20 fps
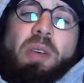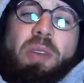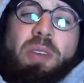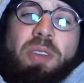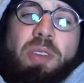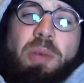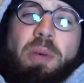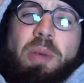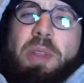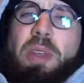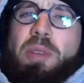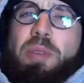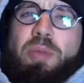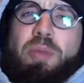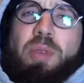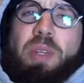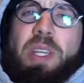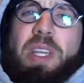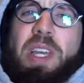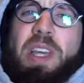So I think it was
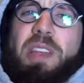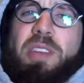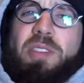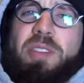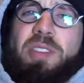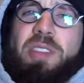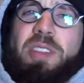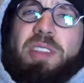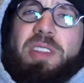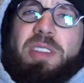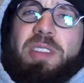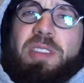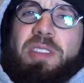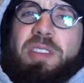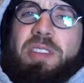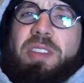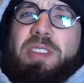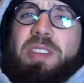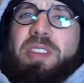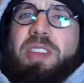Ricky Henderson,
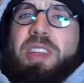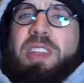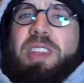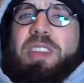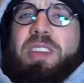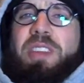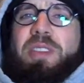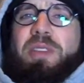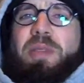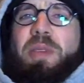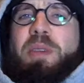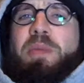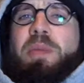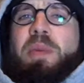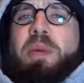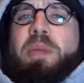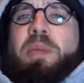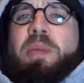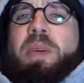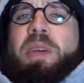instead of this
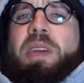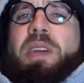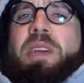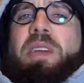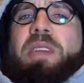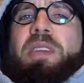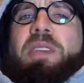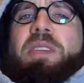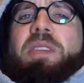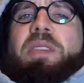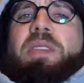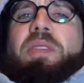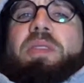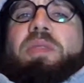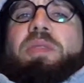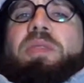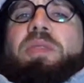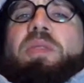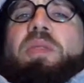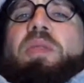baseball player,
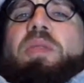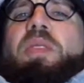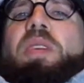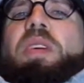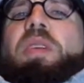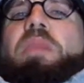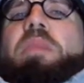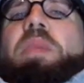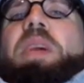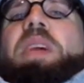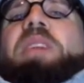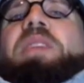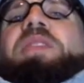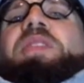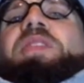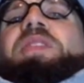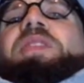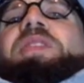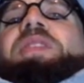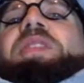stole a lot of
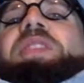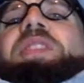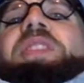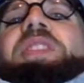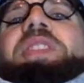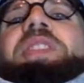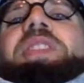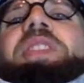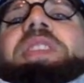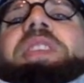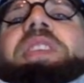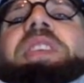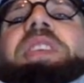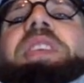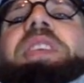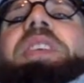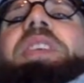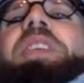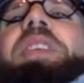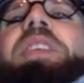bases.
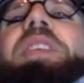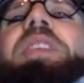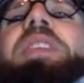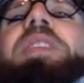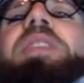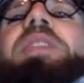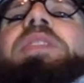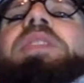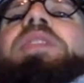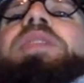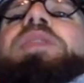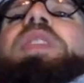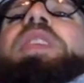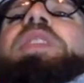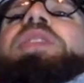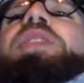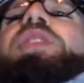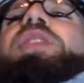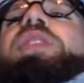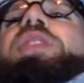
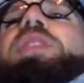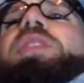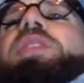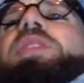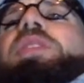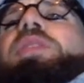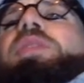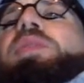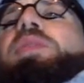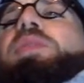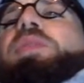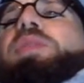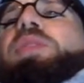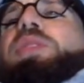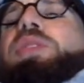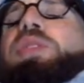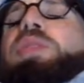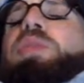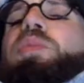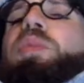Stretch,
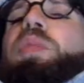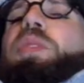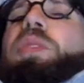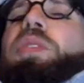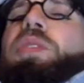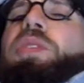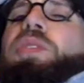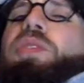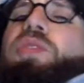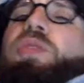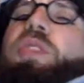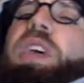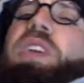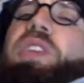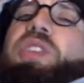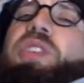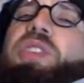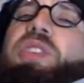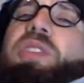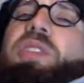do a real good
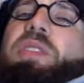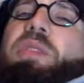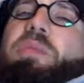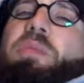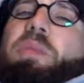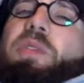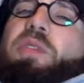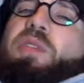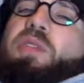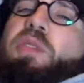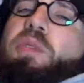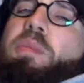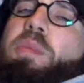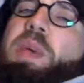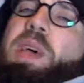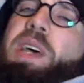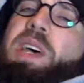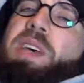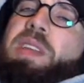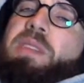stretch before
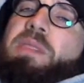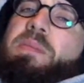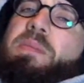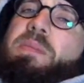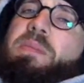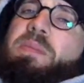bed.